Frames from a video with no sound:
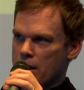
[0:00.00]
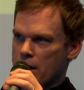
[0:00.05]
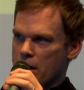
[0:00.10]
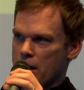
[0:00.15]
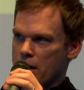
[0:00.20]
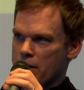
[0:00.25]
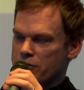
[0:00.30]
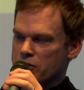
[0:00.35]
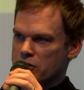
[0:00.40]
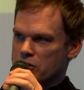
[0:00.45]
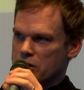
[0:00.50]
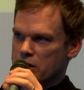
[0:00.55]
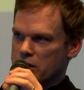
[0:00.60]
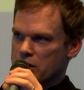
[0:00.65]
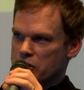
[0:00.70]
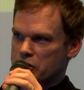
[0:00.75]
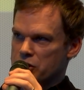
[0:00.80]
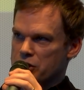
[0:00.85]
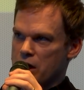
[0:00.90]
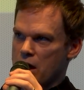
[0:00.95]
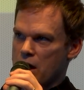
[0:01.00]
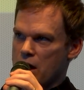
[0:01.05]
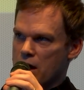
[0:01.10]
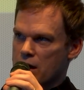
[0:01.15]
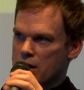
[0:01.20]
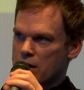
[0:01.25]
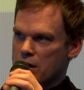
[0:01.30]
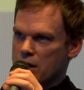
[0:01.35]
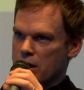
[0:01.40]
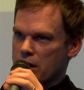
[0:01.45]
obviously a
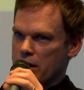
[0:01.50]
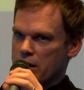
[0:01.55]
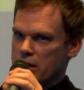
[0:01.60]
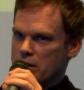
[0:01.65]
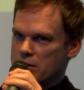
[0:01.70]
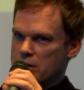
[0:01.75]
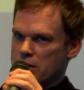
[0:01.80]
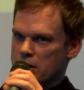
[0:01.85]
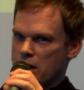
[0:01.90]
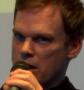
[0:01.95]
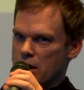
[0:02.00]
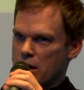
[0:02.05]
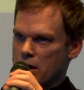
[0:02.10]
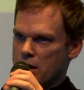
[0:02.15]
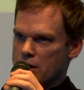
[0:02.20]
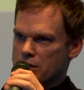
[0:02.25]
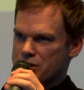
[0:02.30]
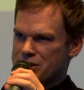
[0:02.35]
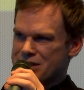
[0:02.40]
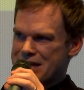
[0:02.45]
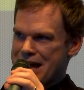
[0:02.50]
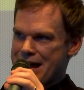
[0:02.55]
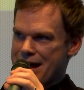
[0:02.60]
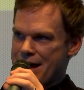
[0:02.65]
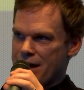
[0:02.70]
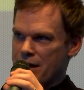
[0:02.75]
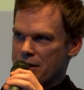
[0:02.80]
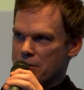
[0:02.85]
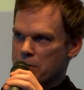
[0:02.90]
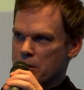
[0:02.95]
shock and
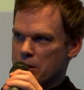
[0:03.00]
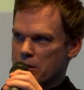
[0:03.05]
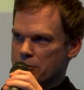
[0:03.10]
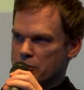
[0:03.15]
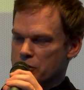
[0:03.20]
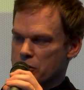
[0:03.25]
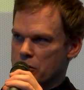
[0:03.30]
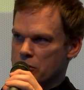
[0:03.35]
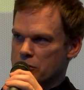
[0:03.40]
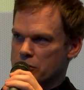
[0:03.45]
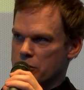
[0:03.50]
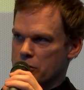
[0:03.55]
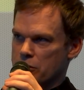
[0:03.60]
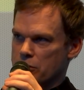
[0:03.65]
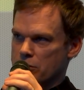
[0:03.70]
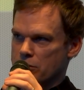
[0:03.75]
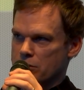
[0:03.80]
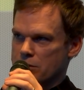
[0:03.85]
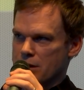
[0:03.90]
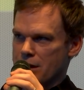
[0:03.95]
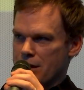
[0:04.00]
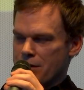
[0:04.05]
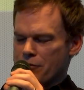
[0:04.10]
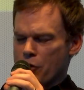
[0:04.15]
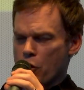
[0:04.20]
sad, but it was also kind of